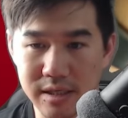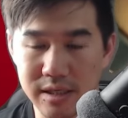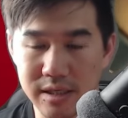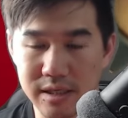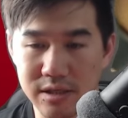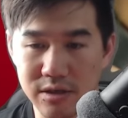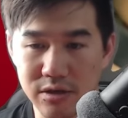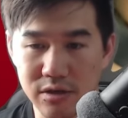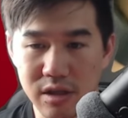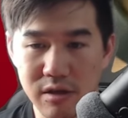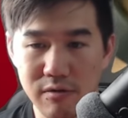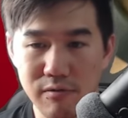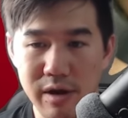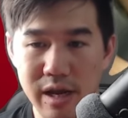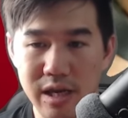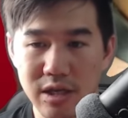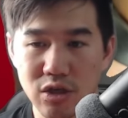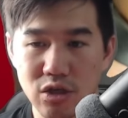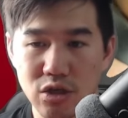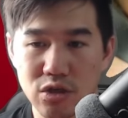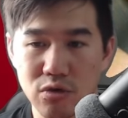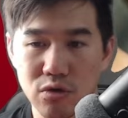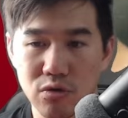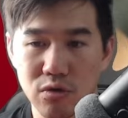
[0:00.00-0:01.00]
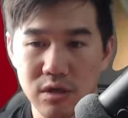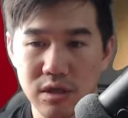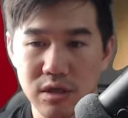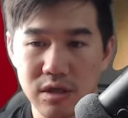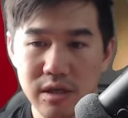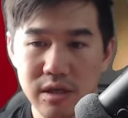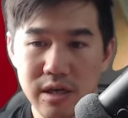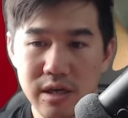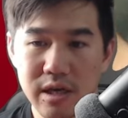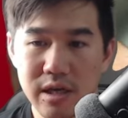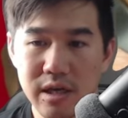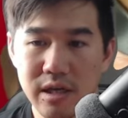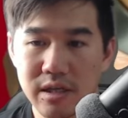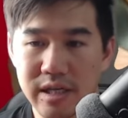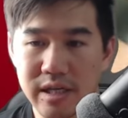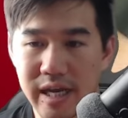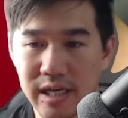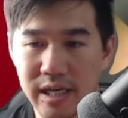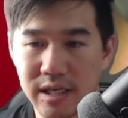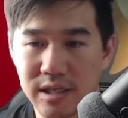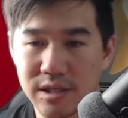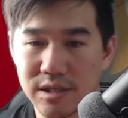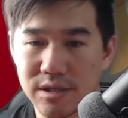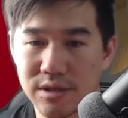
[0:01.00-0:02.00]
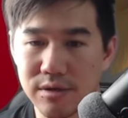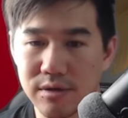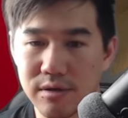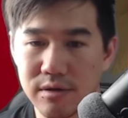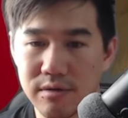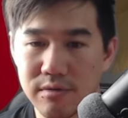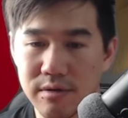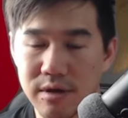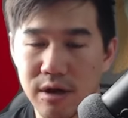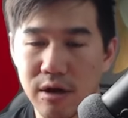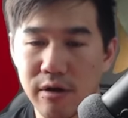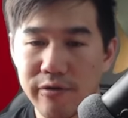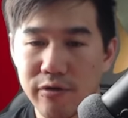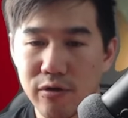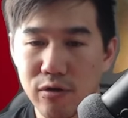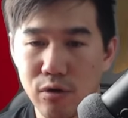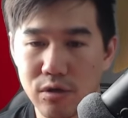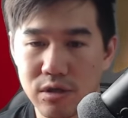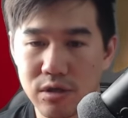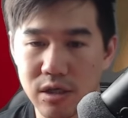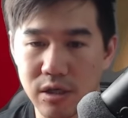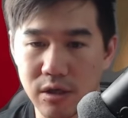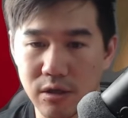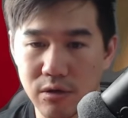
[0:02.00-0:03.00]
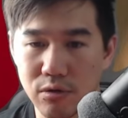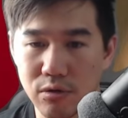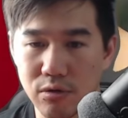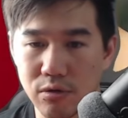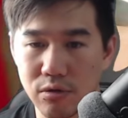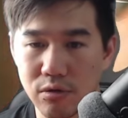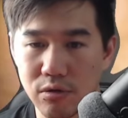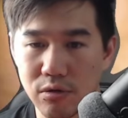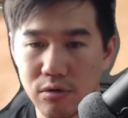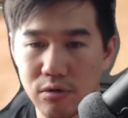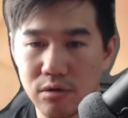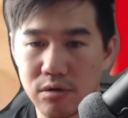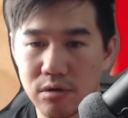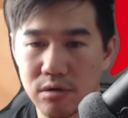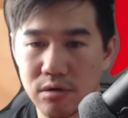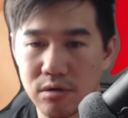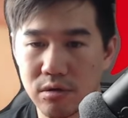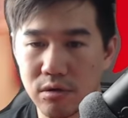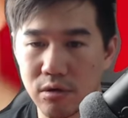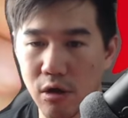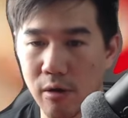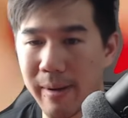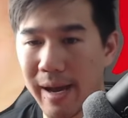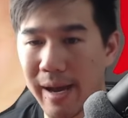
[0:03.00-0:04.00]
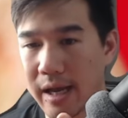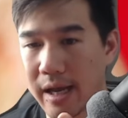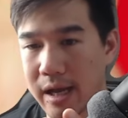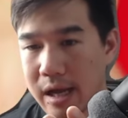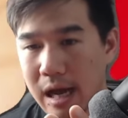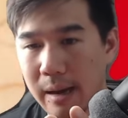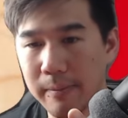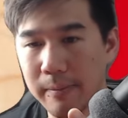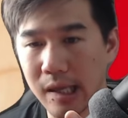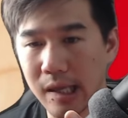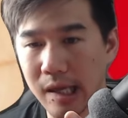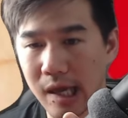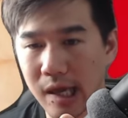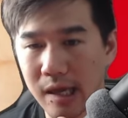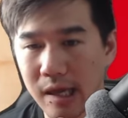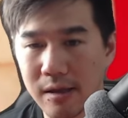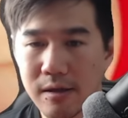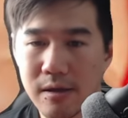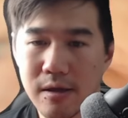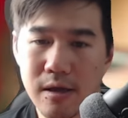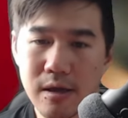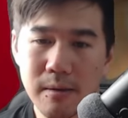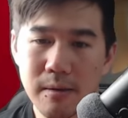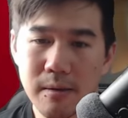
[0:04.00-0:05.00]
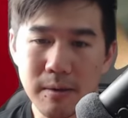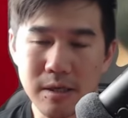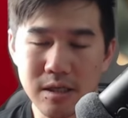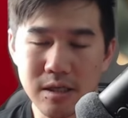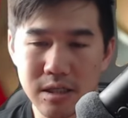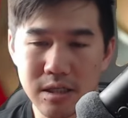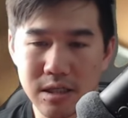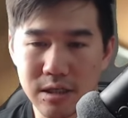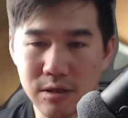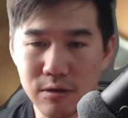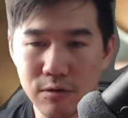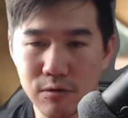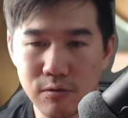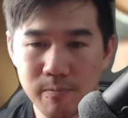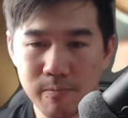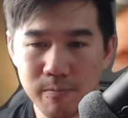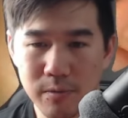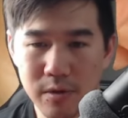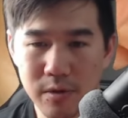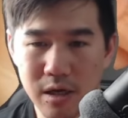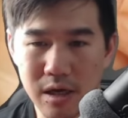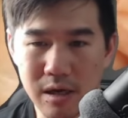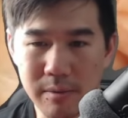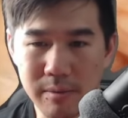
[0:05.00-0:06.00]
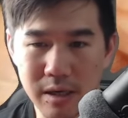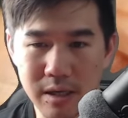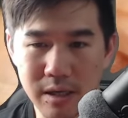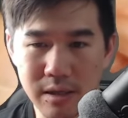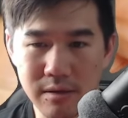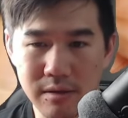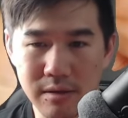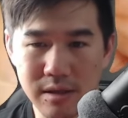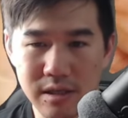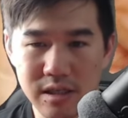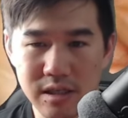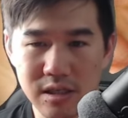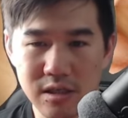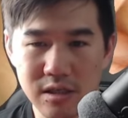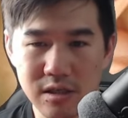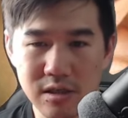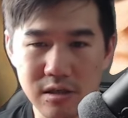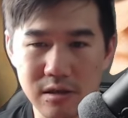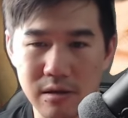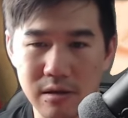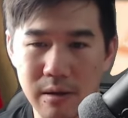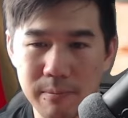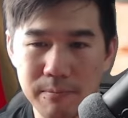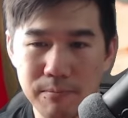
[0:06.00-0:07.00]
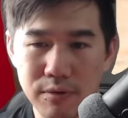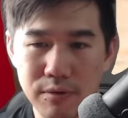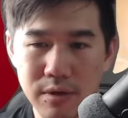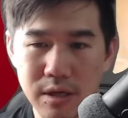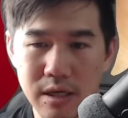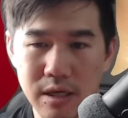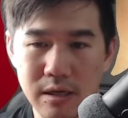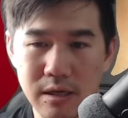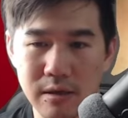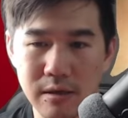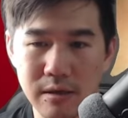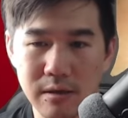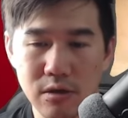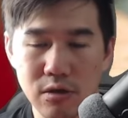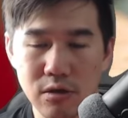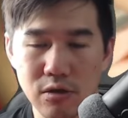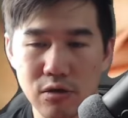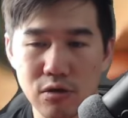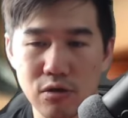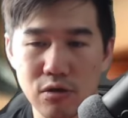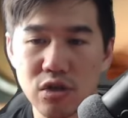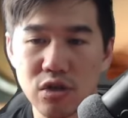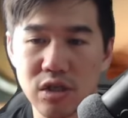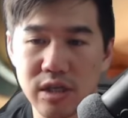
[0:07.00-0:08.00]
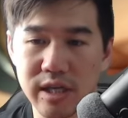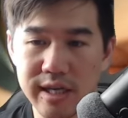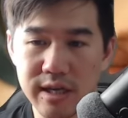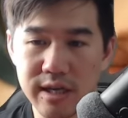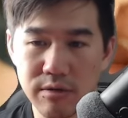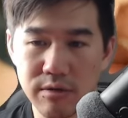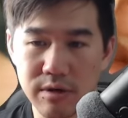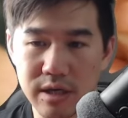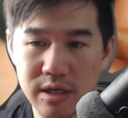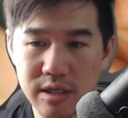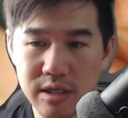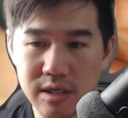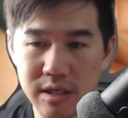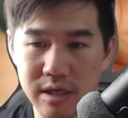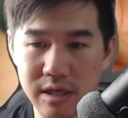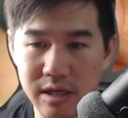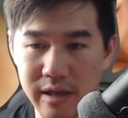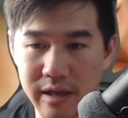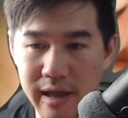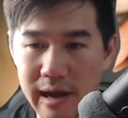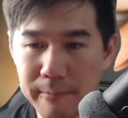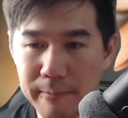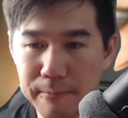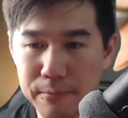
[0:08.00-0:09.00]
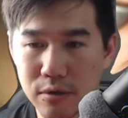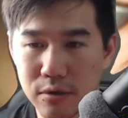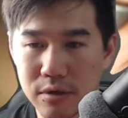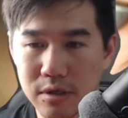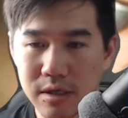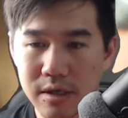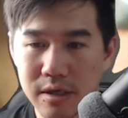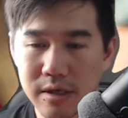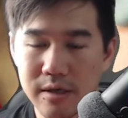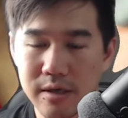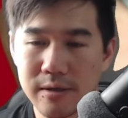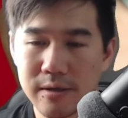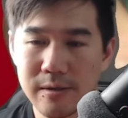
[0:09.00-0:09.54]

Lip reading: And I only ran short tests, so you know, of course it could go back up again, but still, I mean, this is a pretty huge decrease in output.